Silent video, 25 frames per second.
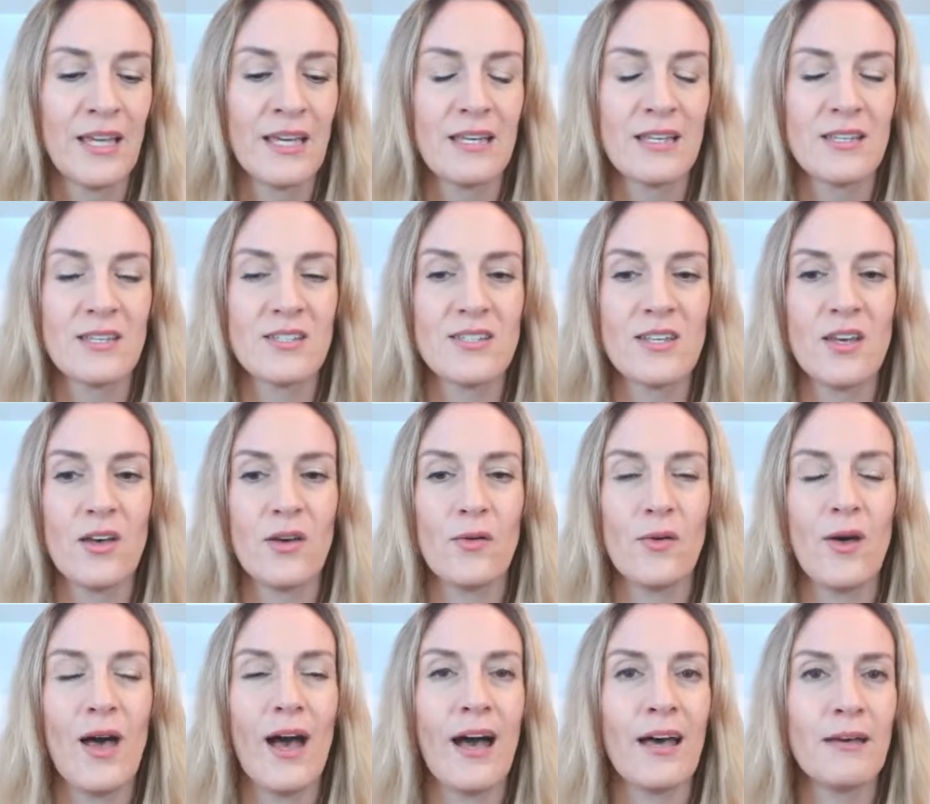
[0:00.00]

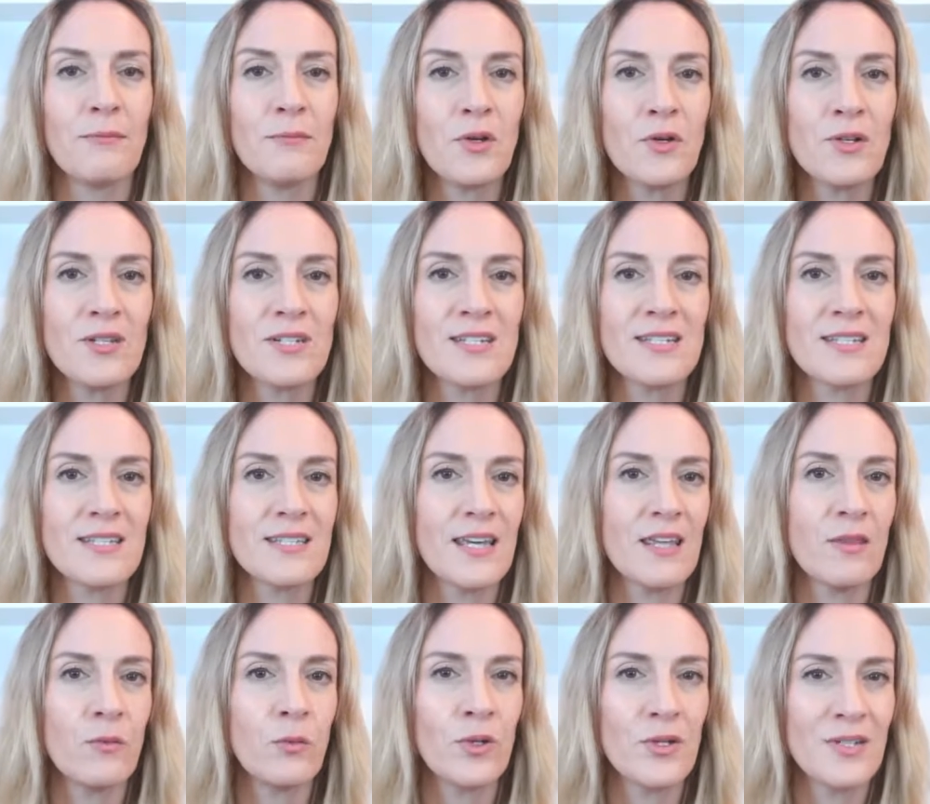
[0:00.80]
So I'm going to say
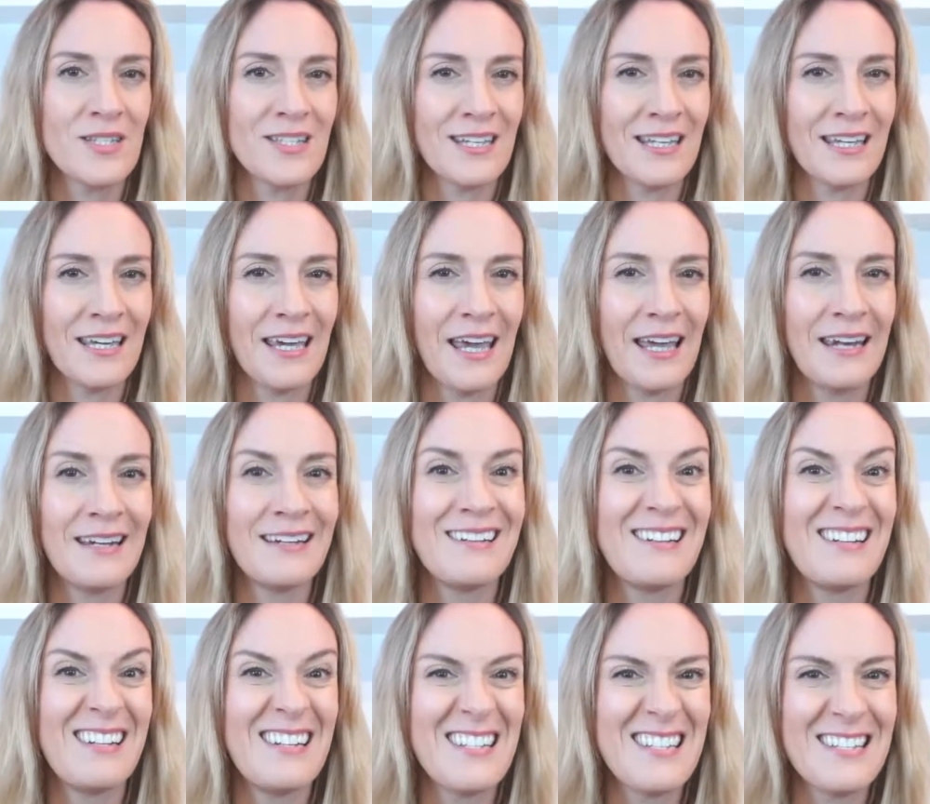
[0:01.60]
the words again.
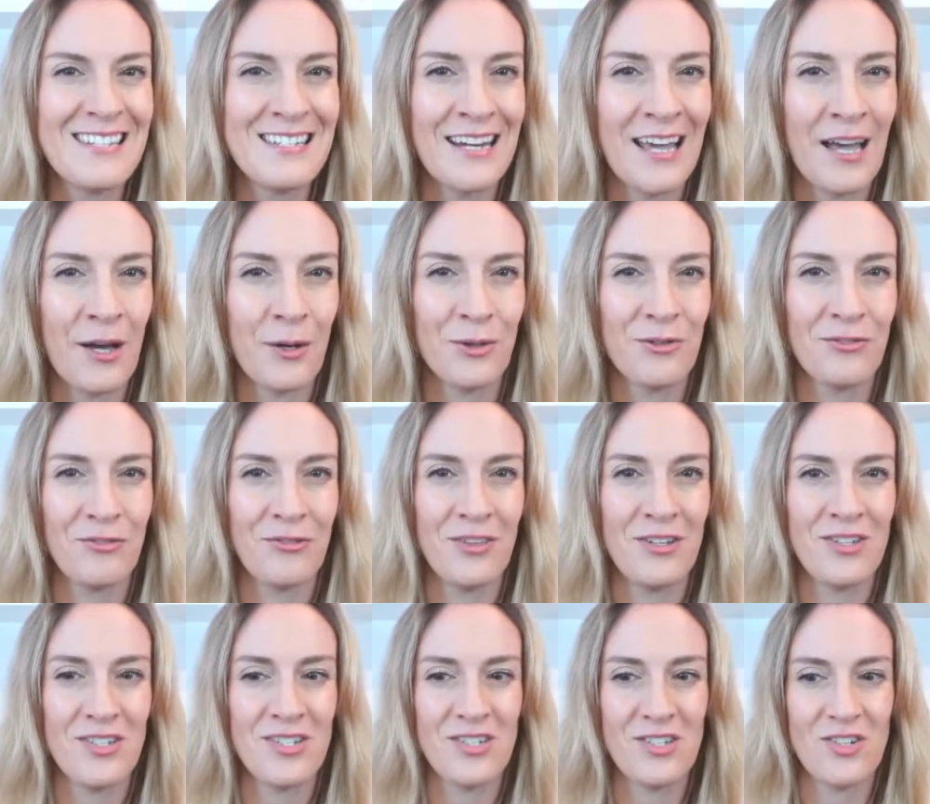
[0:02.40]
Listen out for
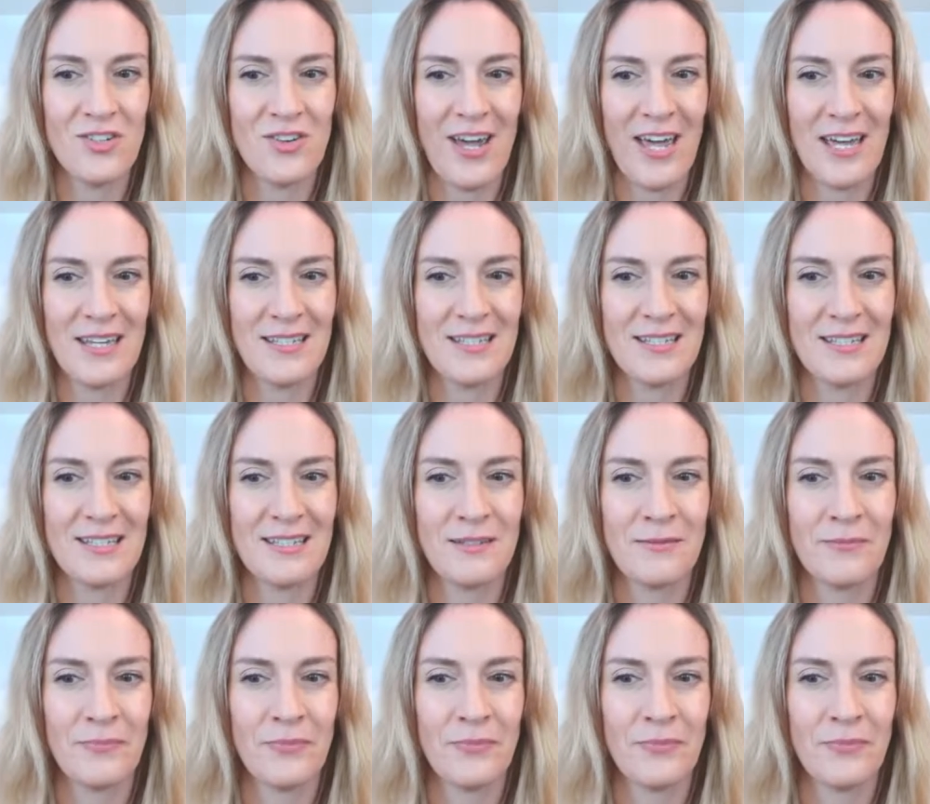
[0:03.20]
the stress.